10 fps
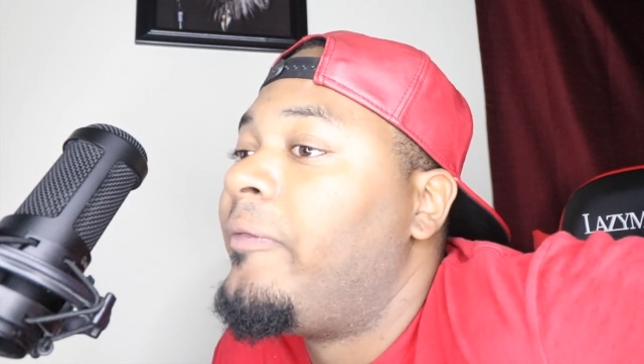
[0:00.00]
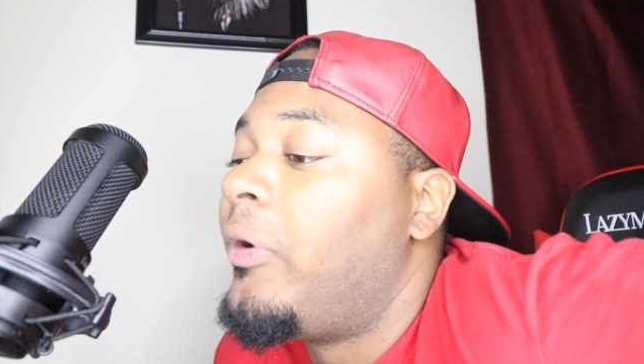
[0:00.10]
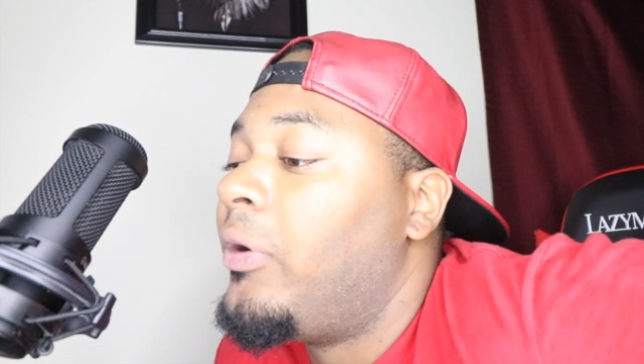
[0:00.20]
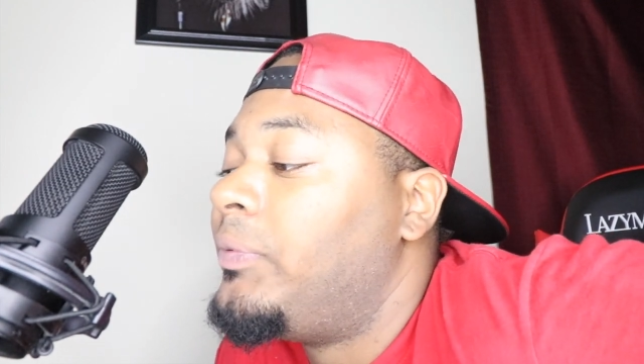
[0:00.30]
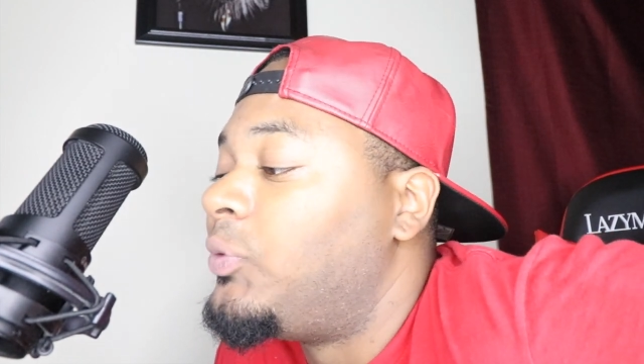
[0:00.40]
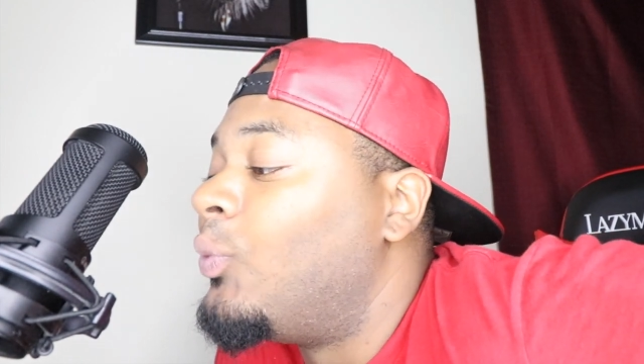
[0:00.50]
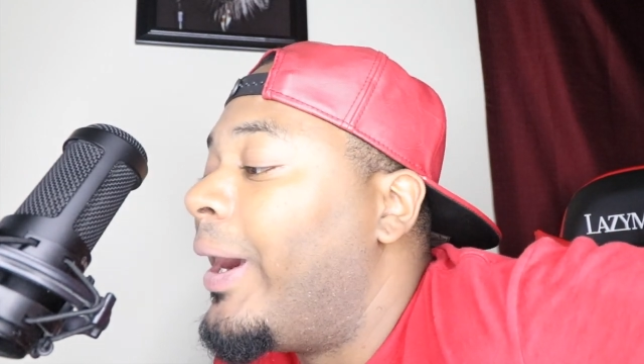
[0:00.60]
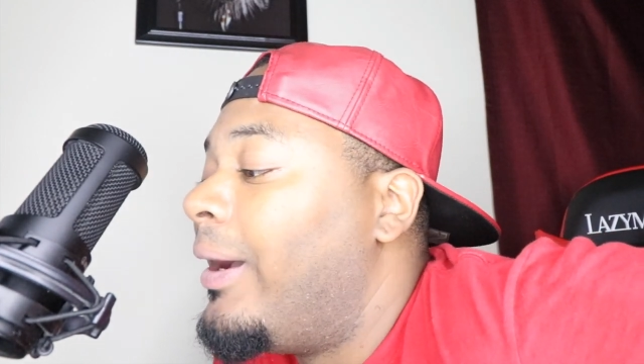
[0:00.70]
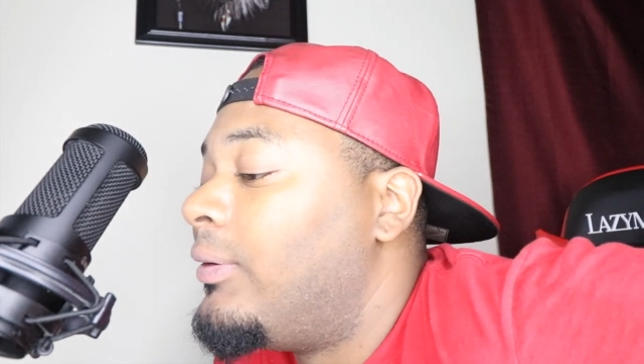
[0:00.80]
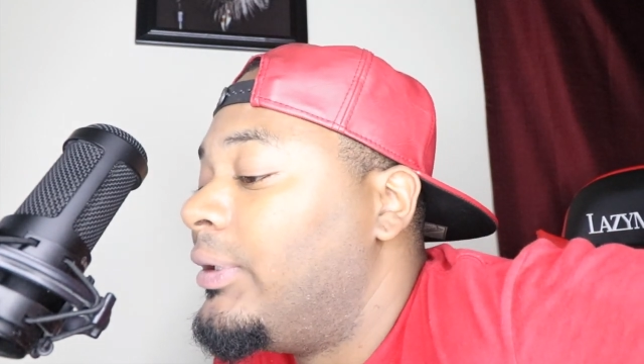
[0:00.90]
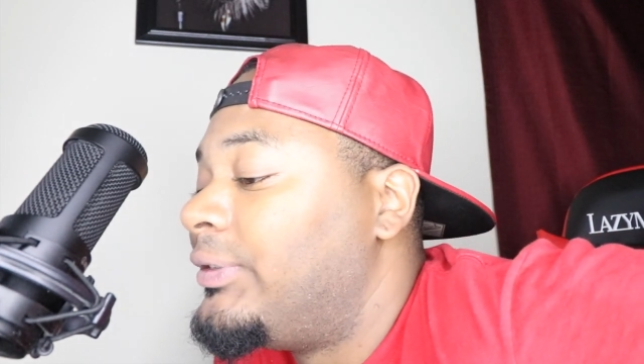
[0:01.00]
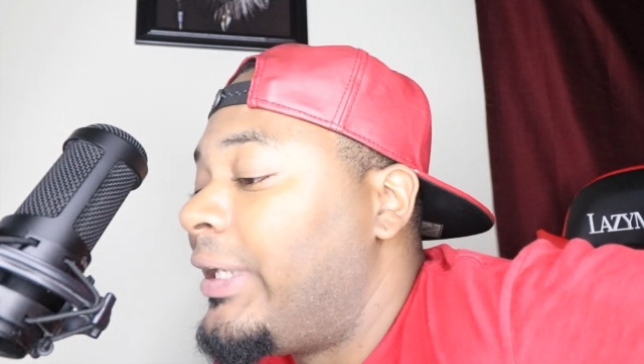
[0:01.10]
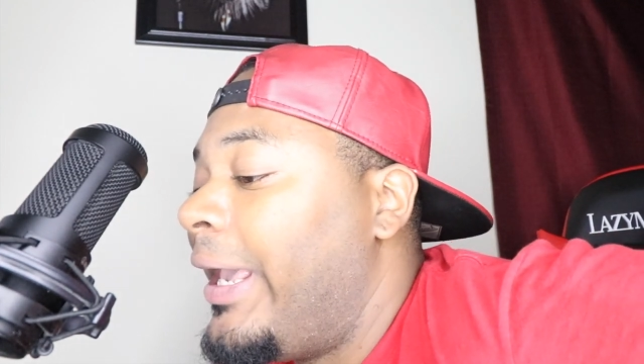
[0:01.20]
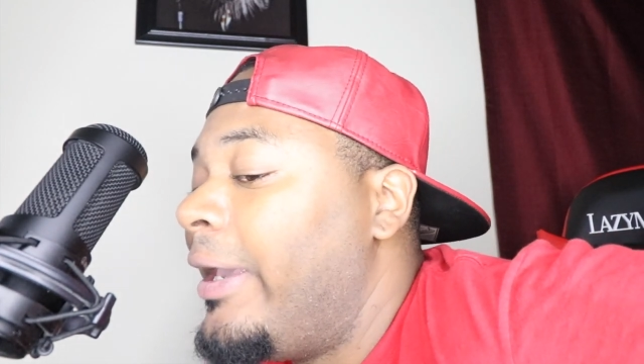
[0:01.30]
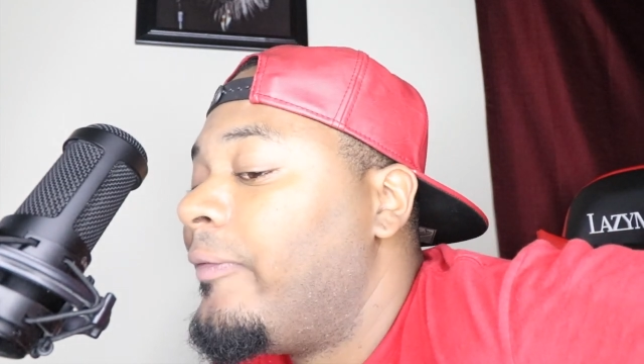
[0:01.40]
Verb's round is
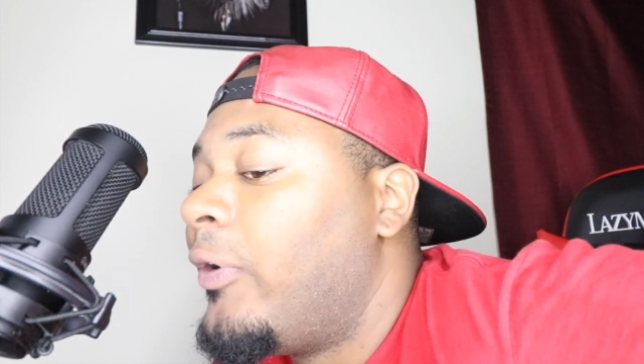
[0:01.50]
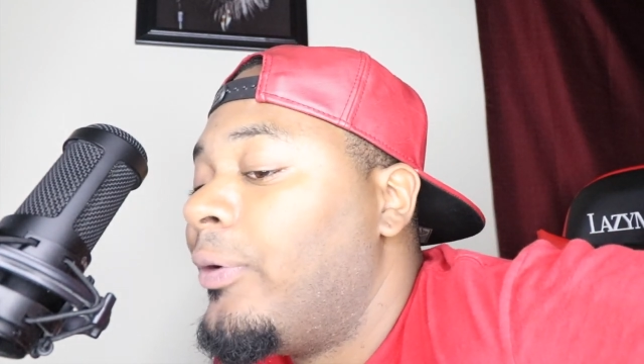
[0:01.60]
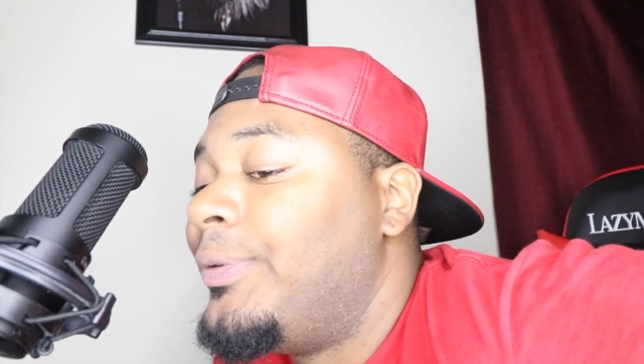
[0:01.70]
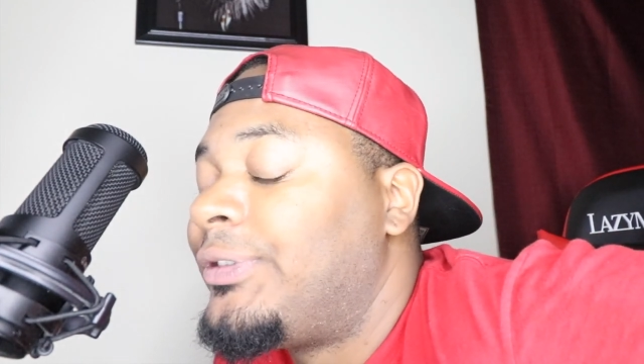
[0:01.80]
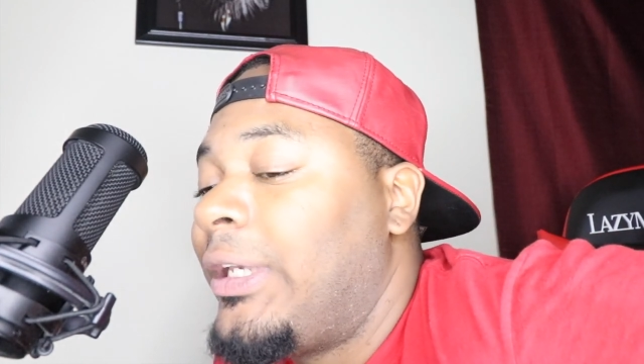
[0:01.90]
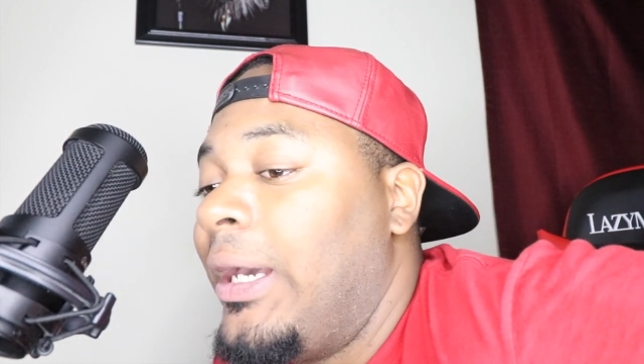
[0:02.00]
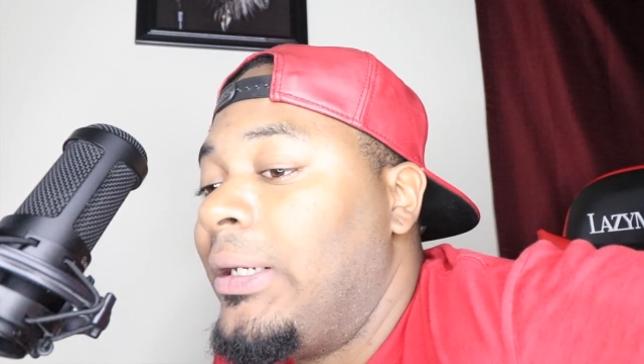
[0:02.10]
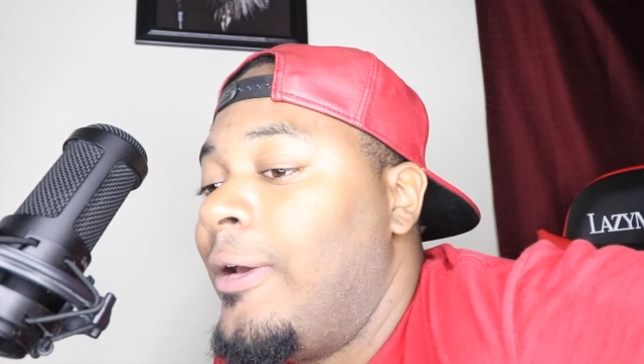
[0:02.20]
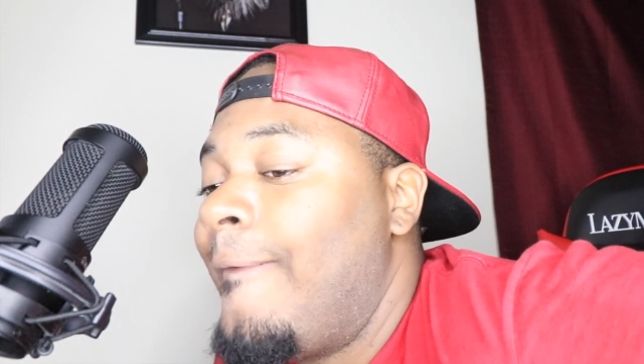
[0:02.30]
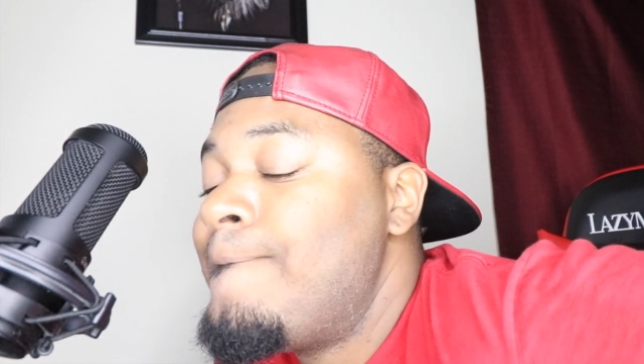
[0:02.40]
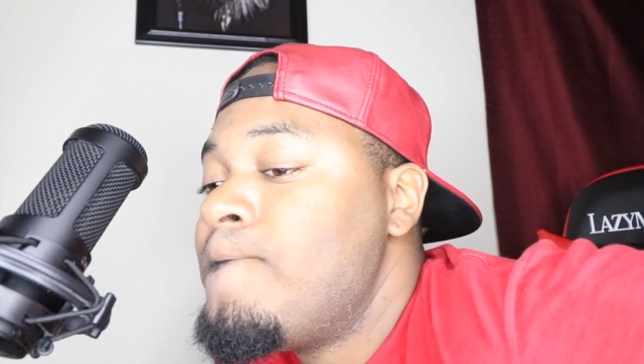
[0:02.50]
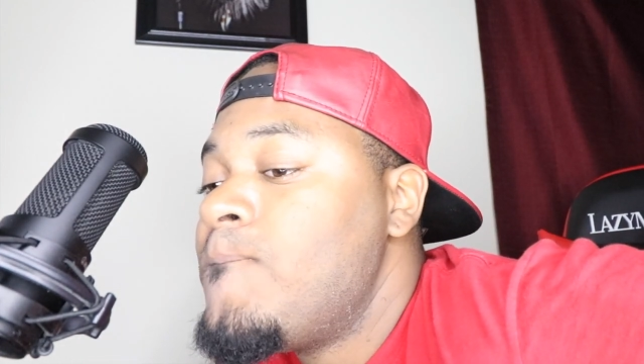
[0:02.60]
that Aye Verb is kind of